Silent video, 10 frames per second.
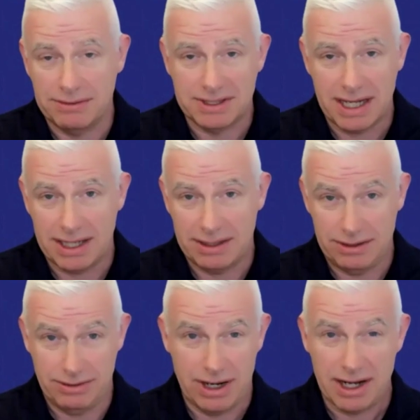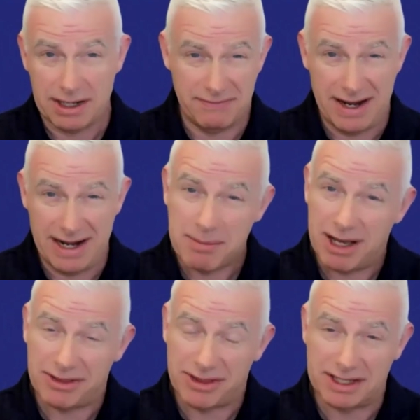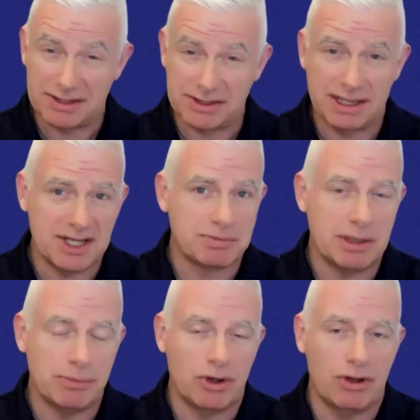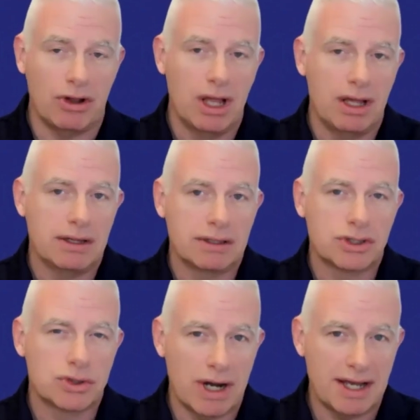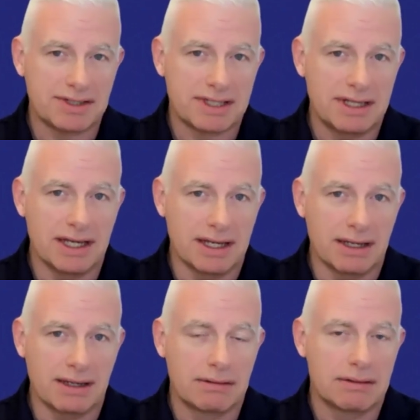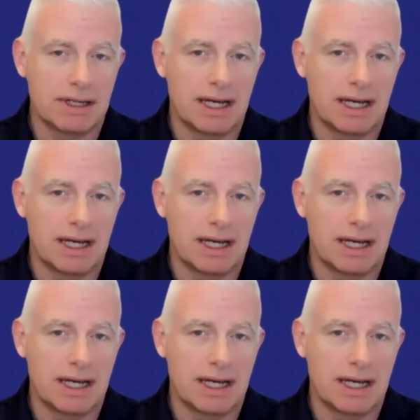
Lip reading: like you say, you're not going to find out about things unless people trust the